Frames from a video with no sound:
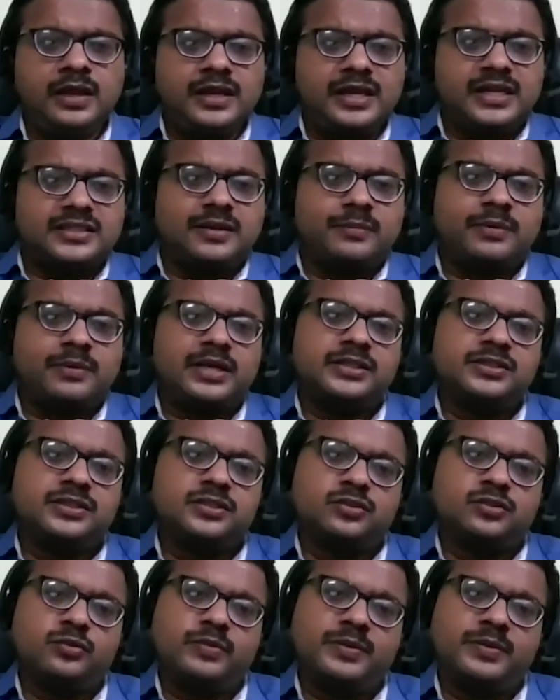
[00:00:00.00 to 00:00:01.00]
In some
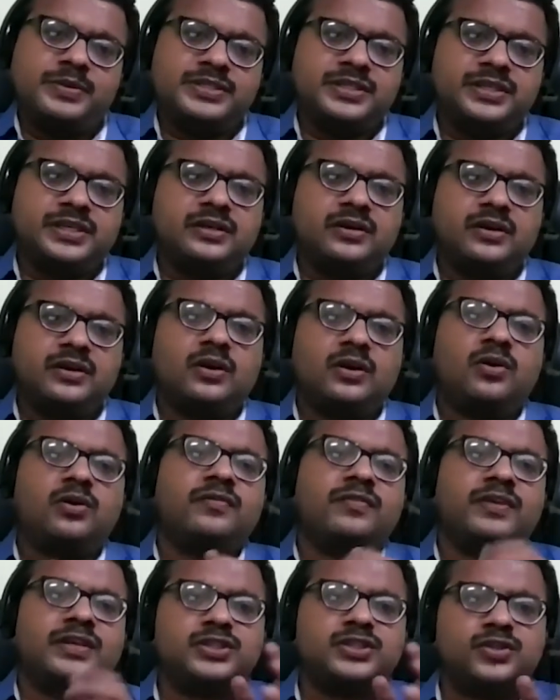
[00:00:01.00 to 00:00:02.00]
cases, you may be sitting on a lot
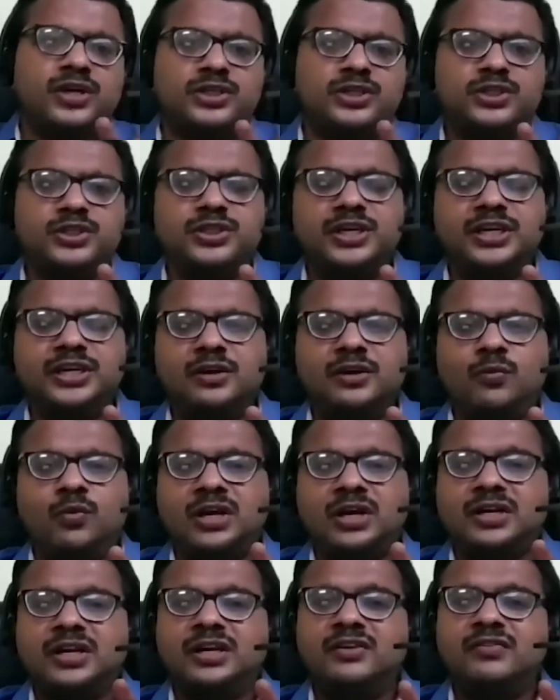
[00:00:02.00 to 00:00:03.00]
of unstructured data.
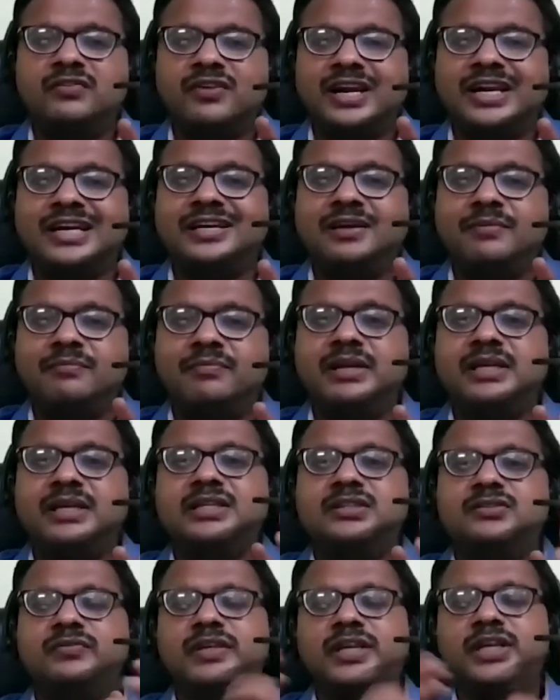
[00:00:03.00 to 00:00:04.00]
What kind of right
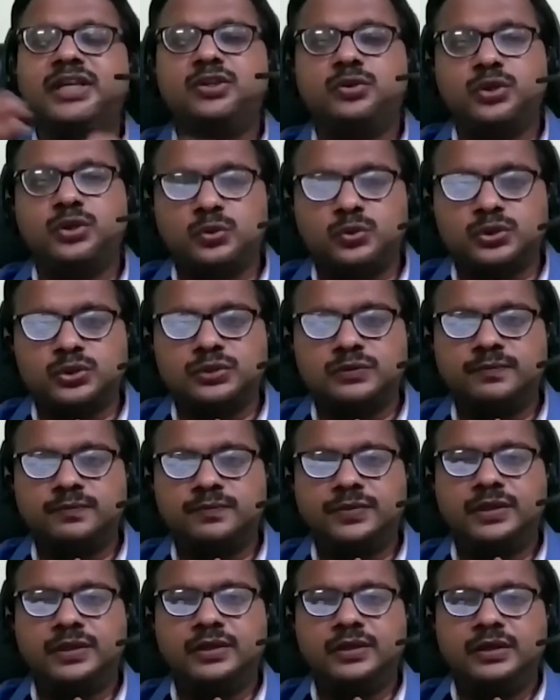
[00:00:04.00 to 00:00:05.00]
embeddings we need to use?
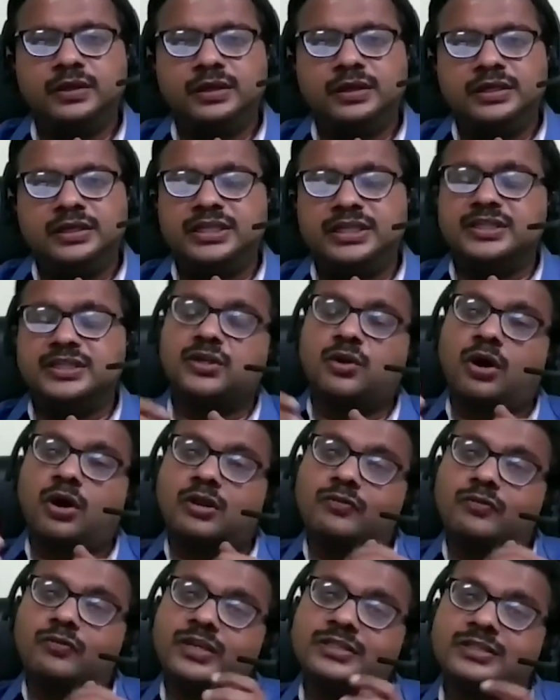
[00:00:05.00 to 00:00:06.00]
Is it
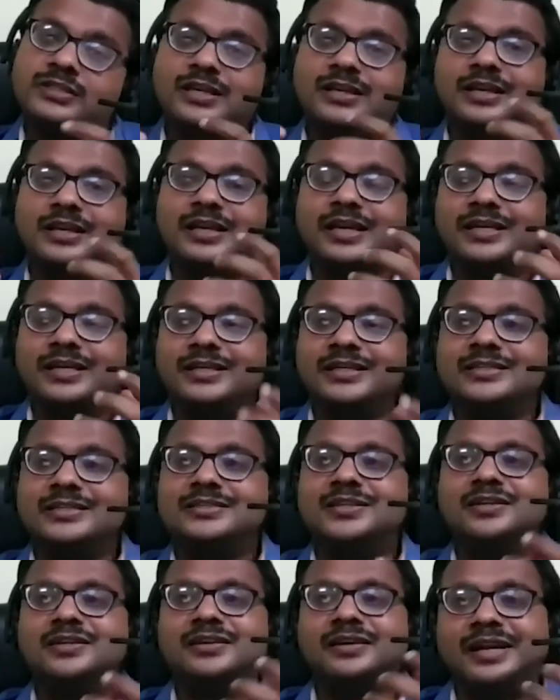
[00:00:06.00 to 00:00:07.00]
always a
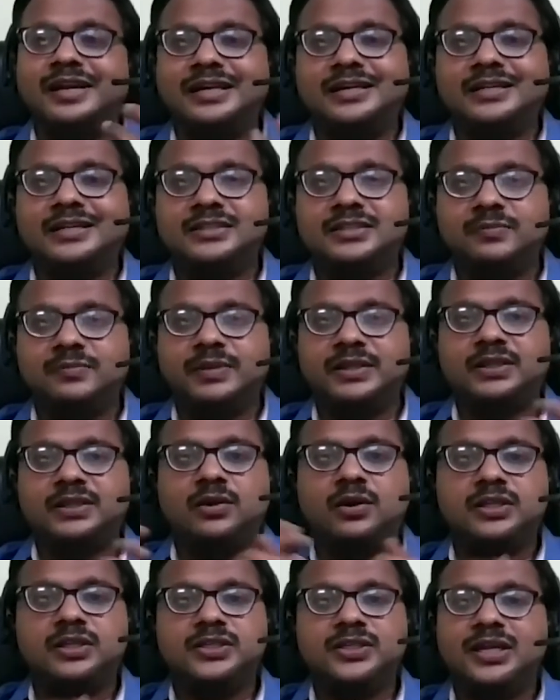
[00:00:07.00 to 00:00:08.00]
latest and greatest
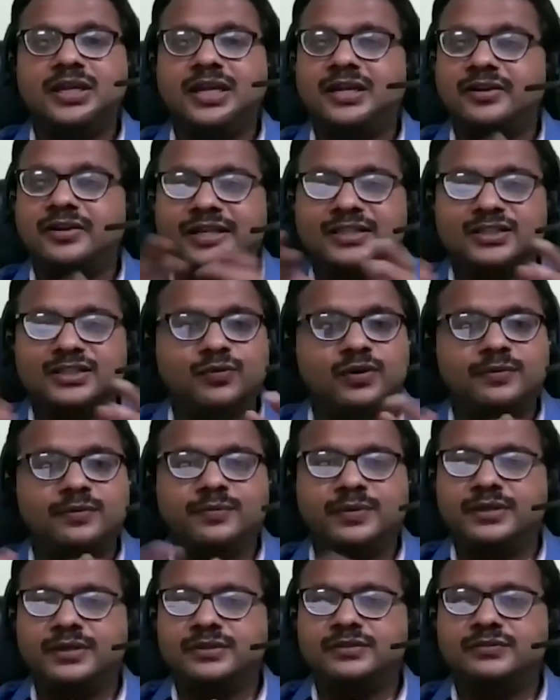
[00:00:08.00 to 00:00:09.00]
methodology like
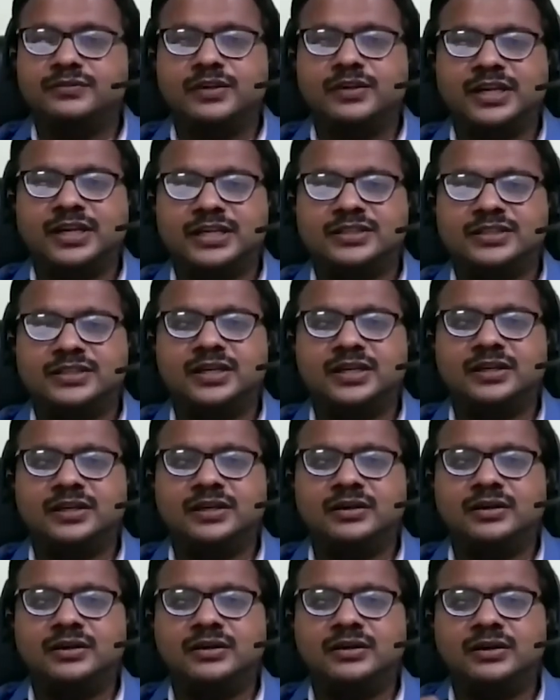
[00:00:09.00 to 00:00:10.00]
transformers for text data
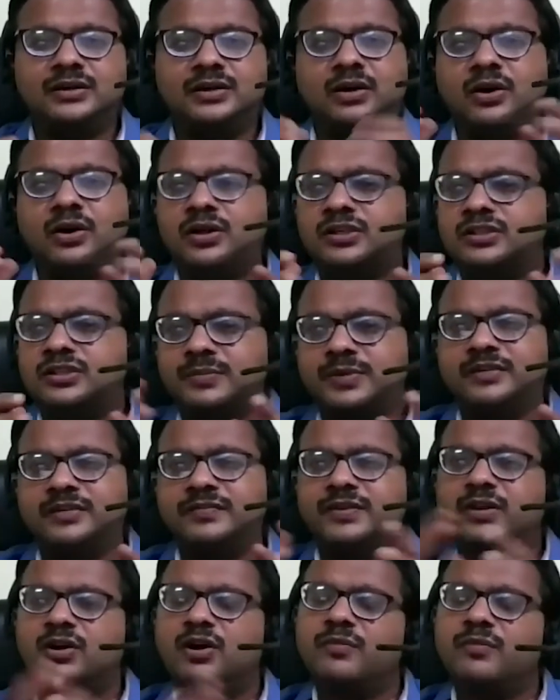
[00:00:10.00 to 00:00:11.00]
or some kind
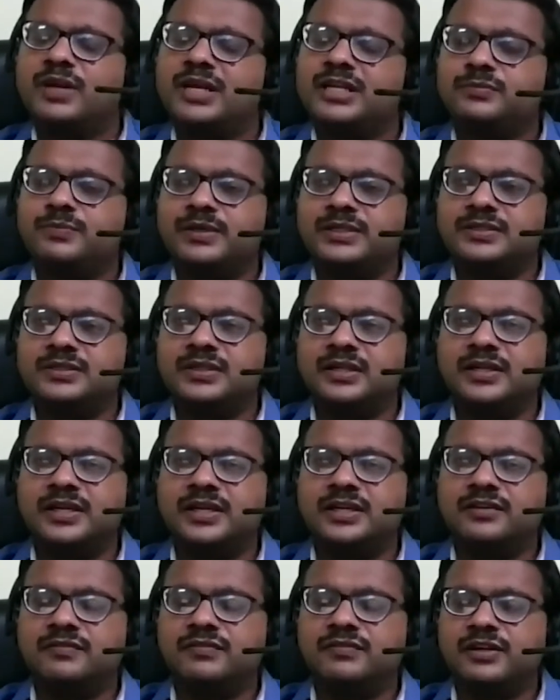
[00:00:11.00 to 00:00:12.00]
of a normalized pixel
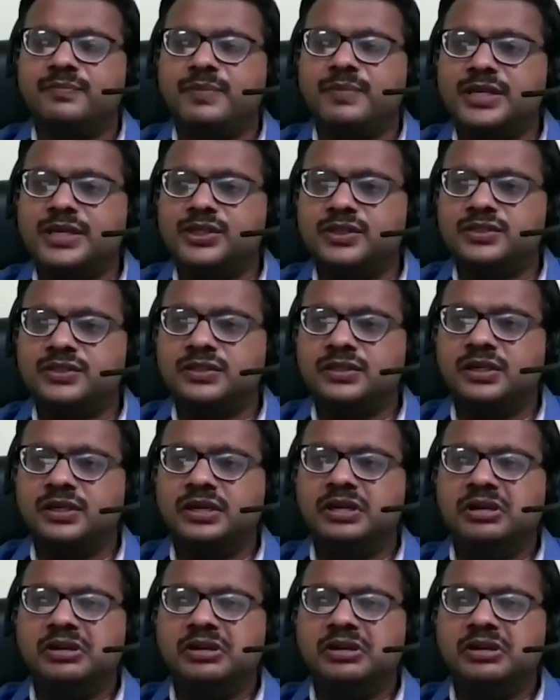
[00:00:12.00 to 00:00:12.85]
data for images?